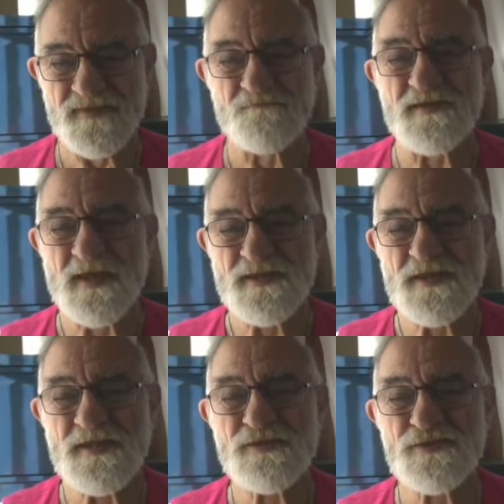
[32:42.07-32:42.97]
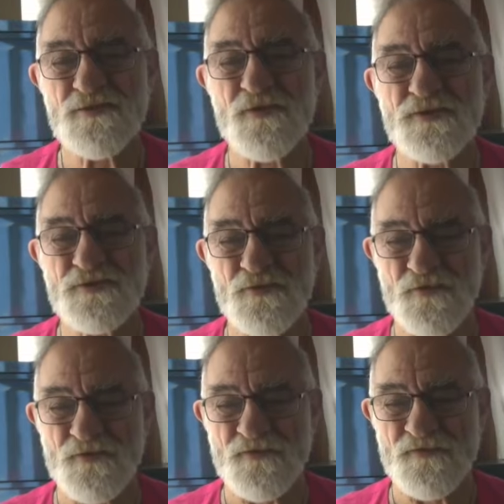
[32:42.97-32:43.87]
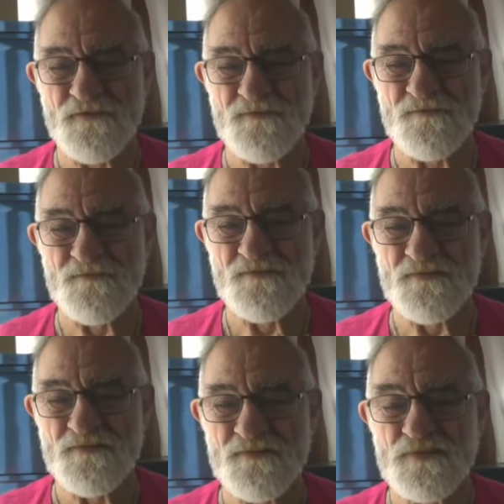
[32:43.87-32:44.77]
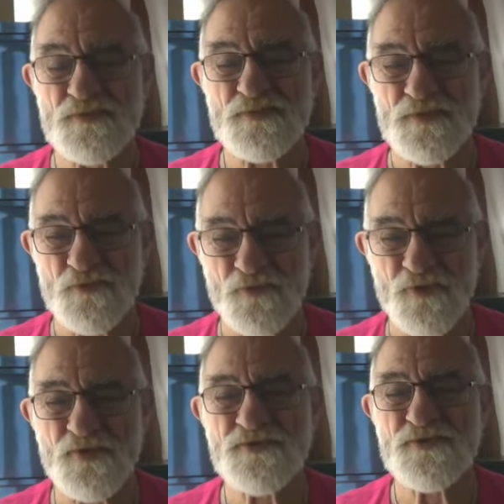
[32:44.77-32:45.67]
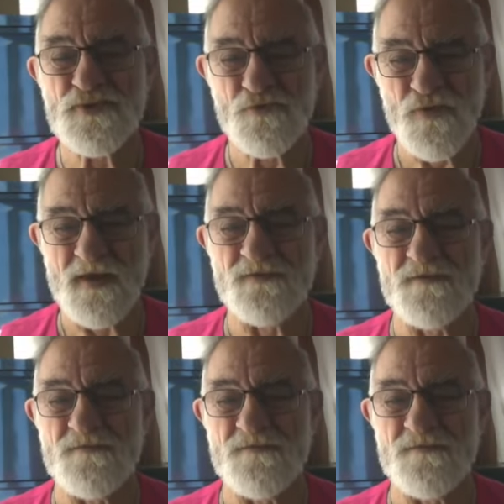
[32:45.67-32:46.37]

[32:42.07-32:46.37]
Blessings to us all, towards the one